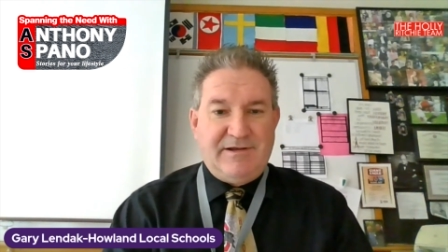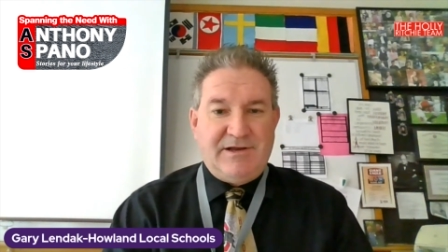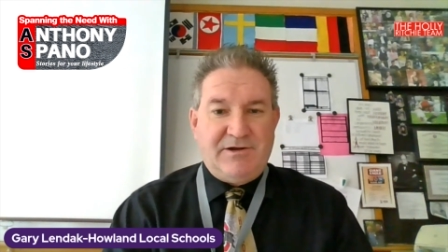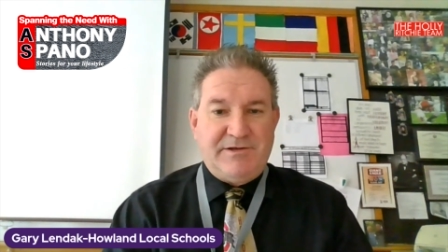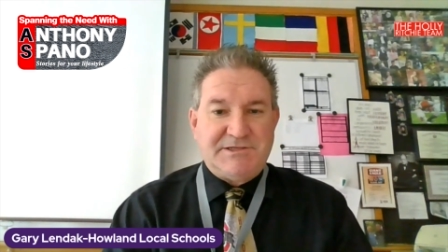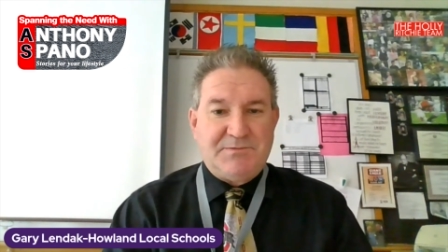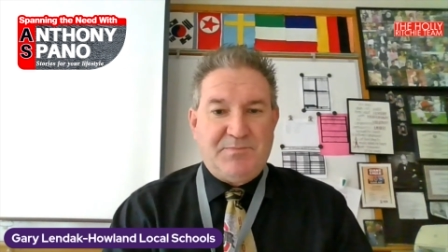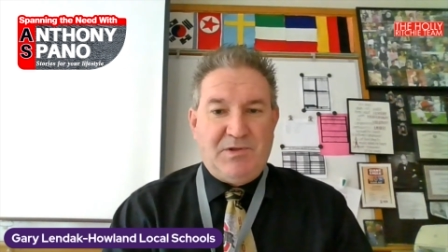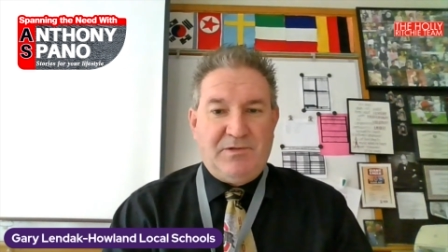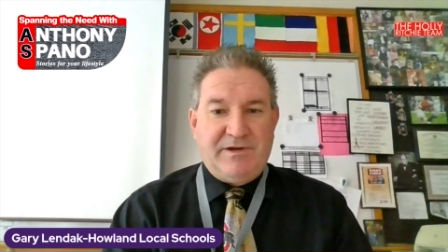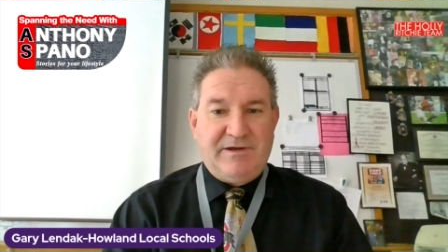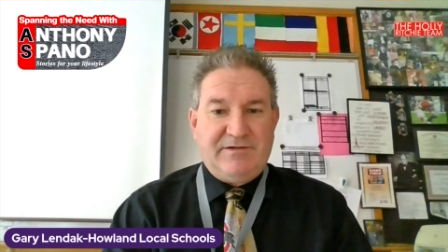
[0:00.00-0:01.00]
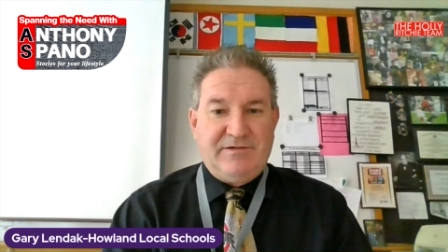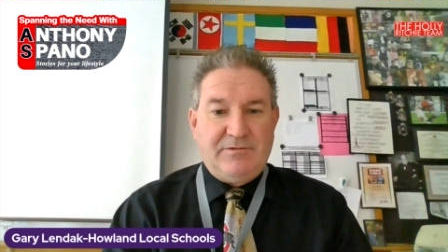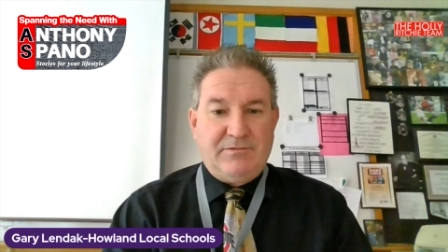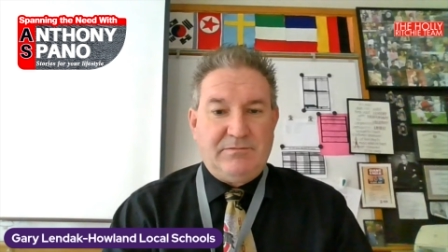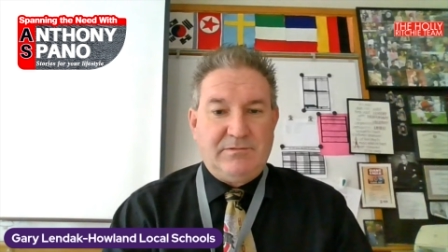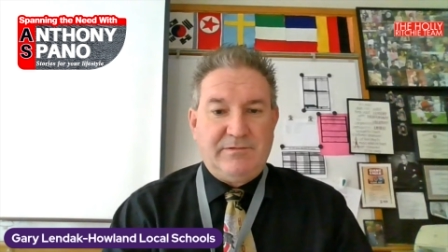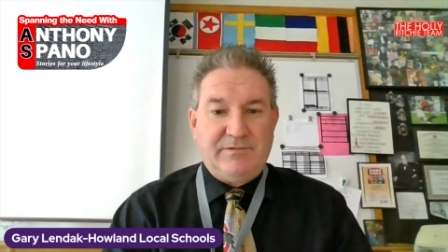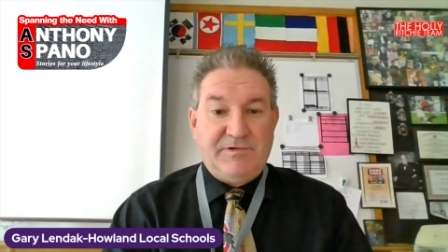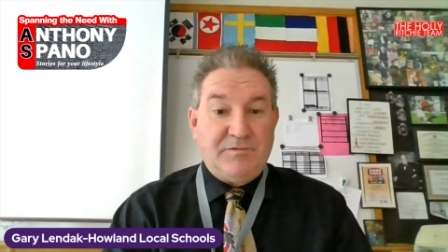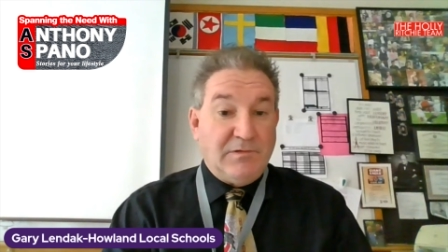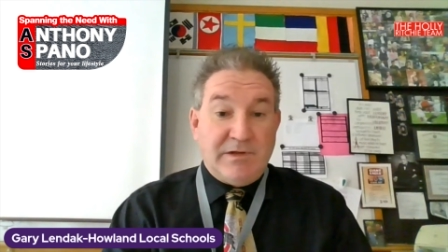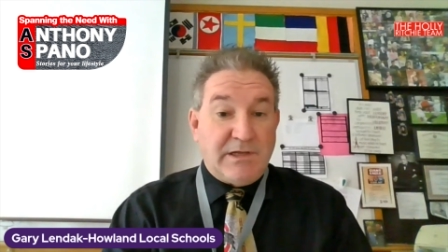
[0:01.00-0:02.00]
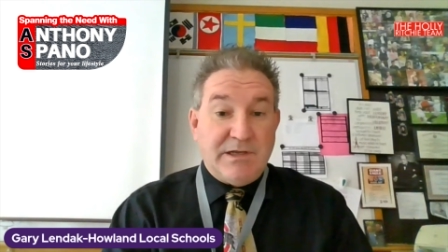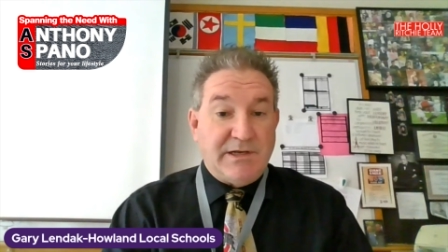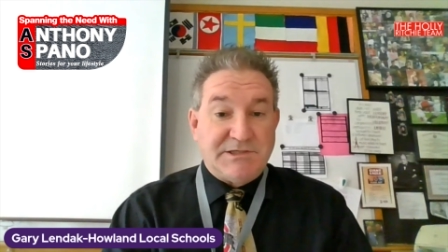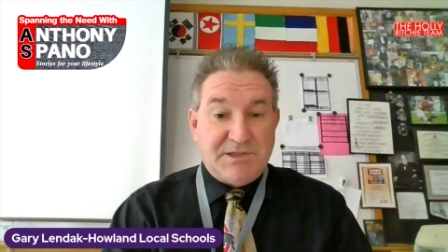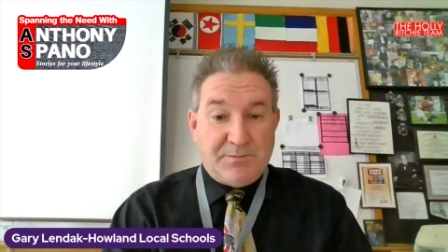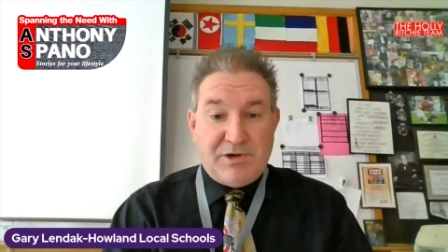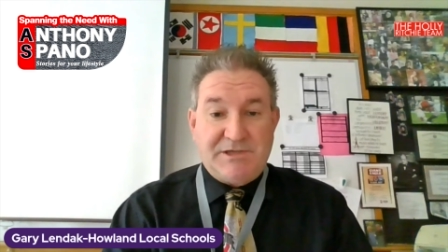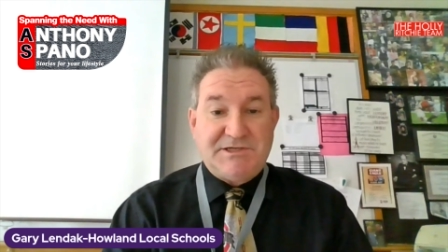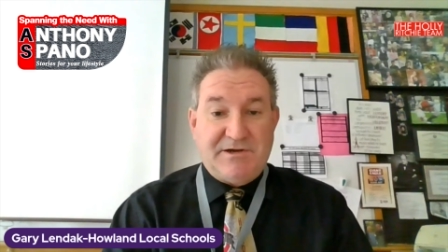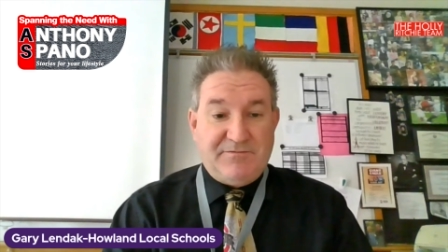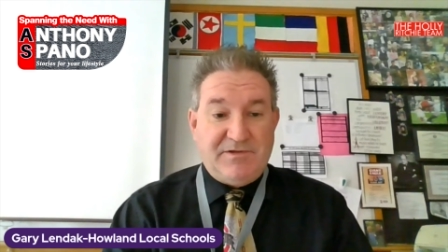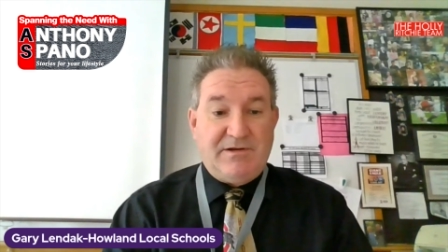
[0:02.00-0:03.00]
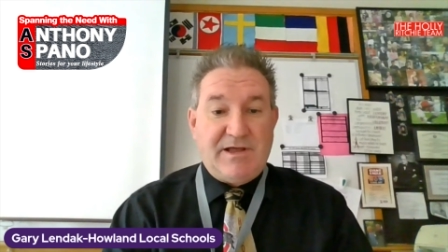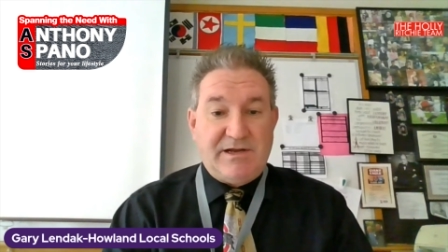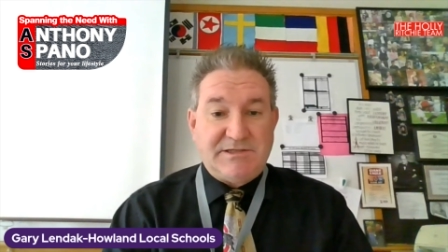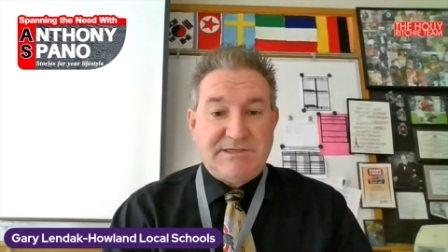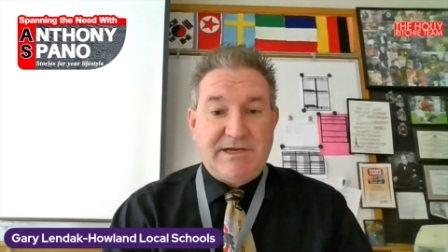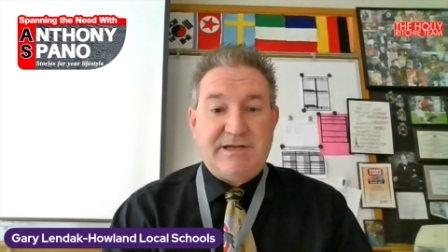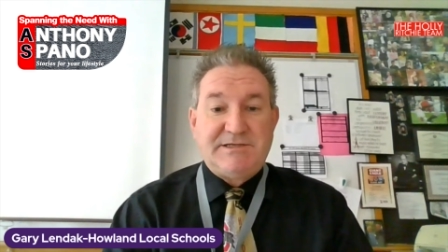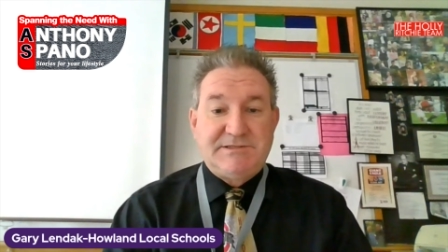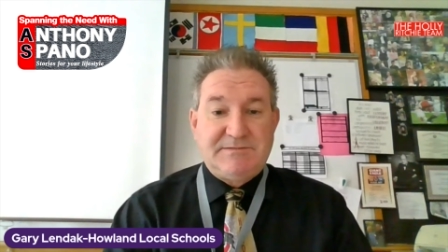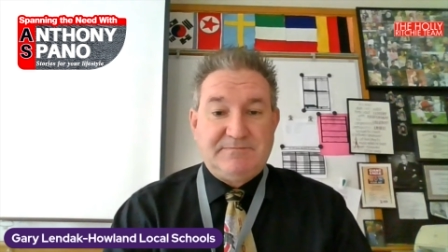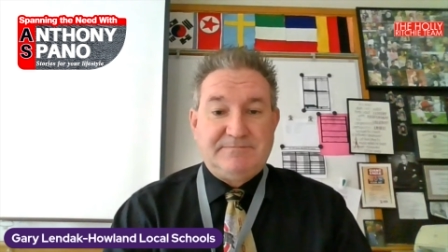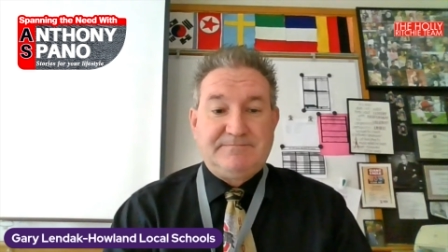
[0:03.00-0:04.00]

you know, his ability to, to lead as the President of the United States.